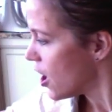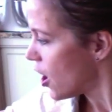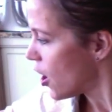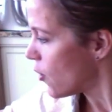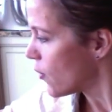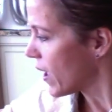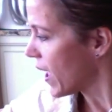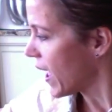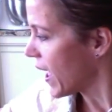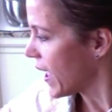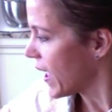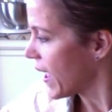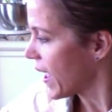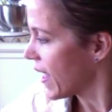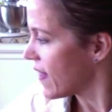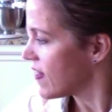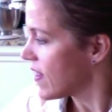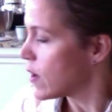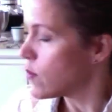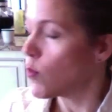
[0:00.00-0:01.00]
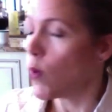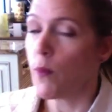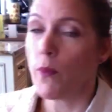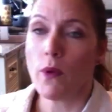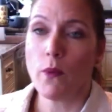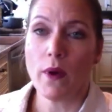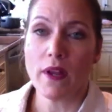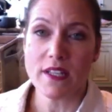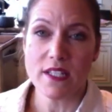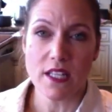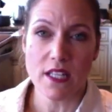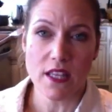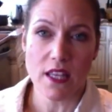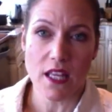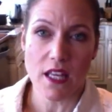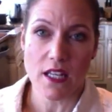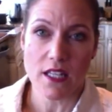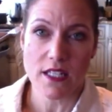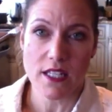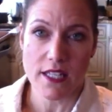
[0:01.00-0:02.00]
Okay, and then when we went to
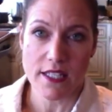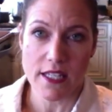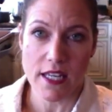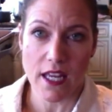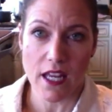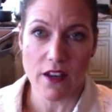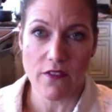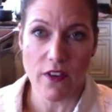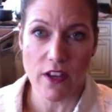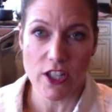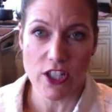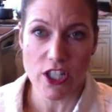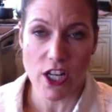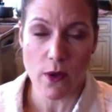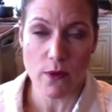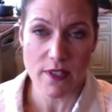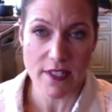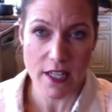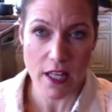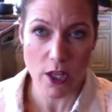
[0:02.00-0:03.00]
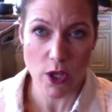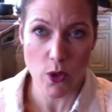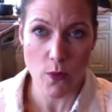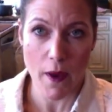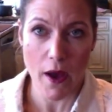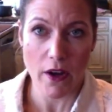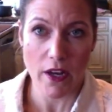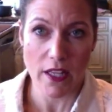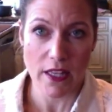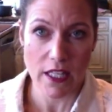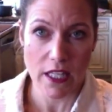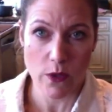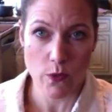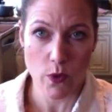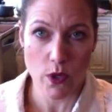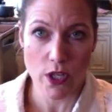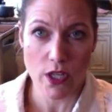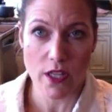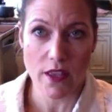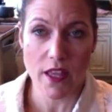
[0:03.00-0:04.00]
the Disney convention I was telling you about in
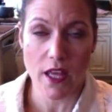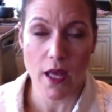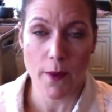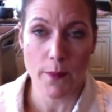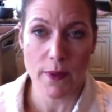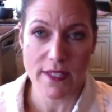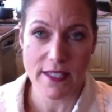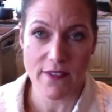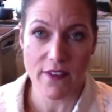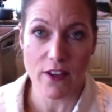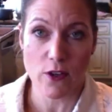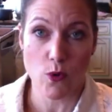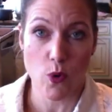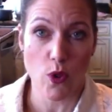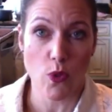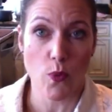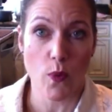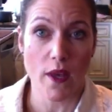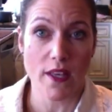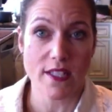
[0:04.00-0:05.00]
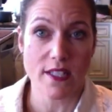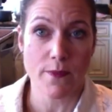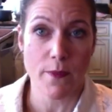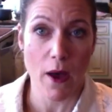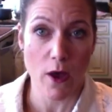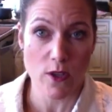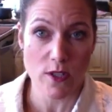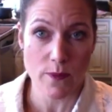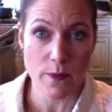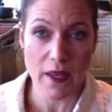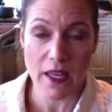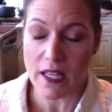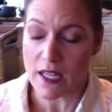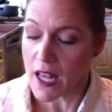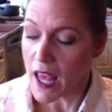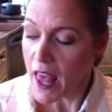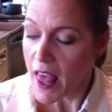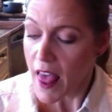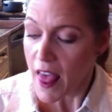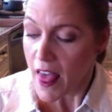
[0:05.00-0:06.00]
Linwood, the Pacific Northwest Mouse Meet,